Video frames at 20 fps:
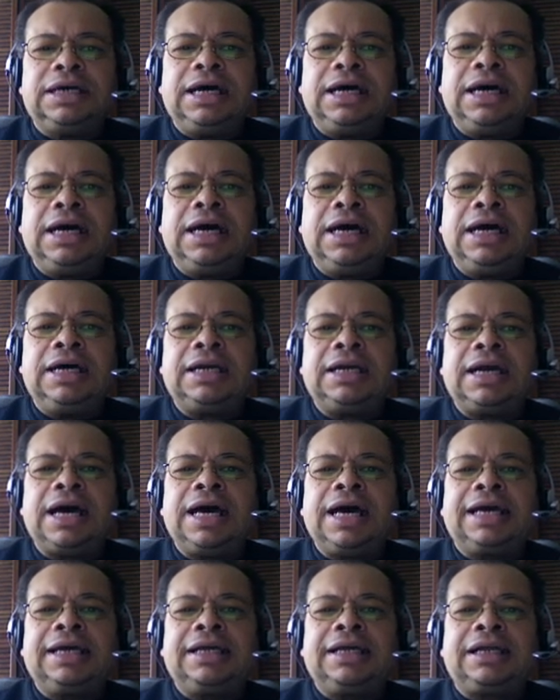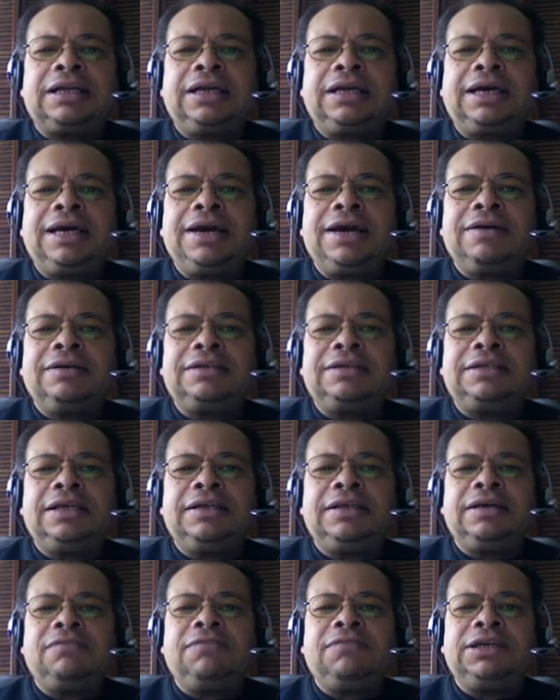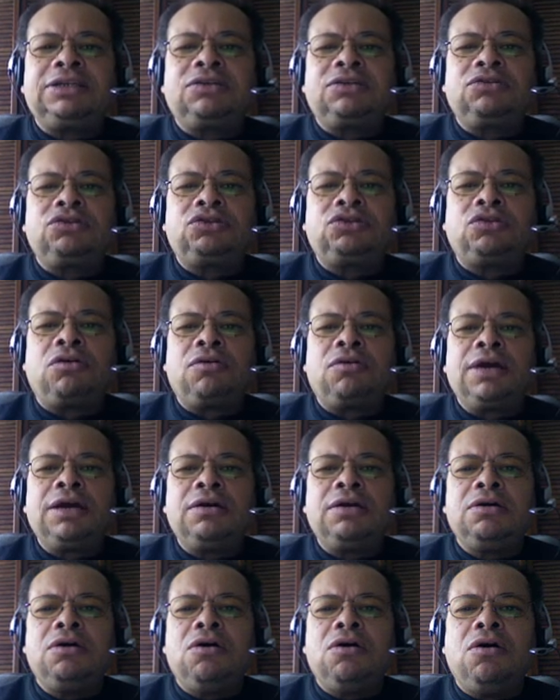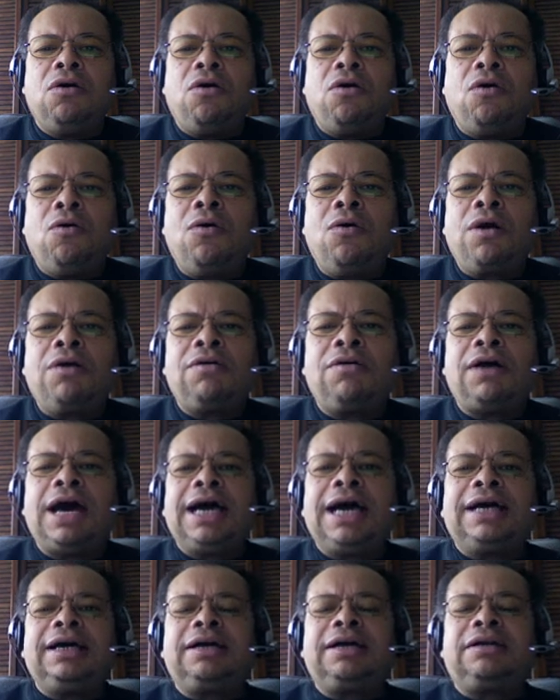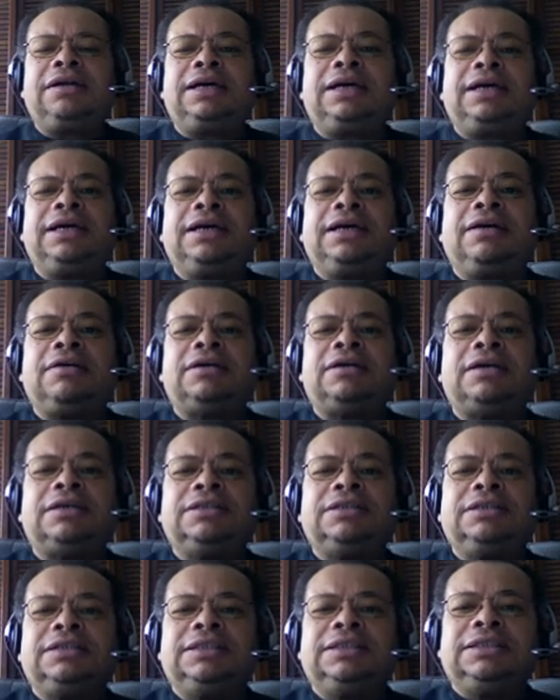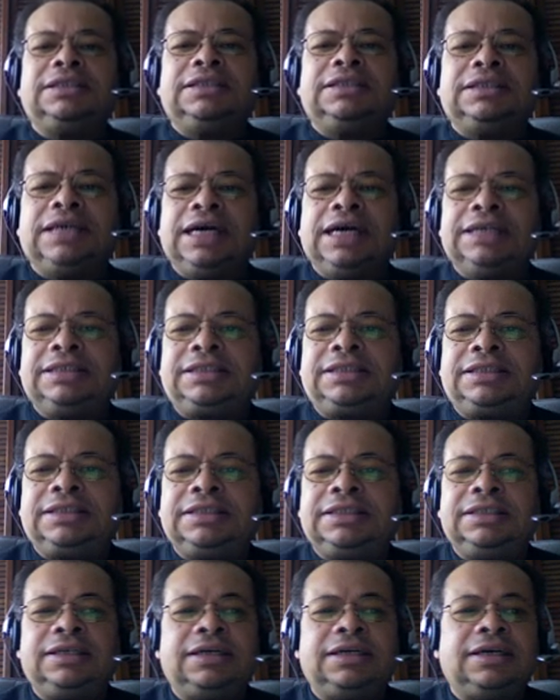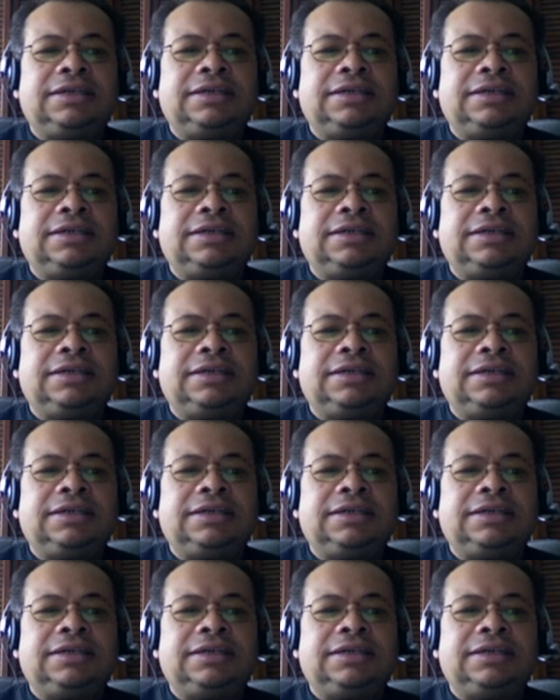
And I can click here to see the original story, or I can click here and see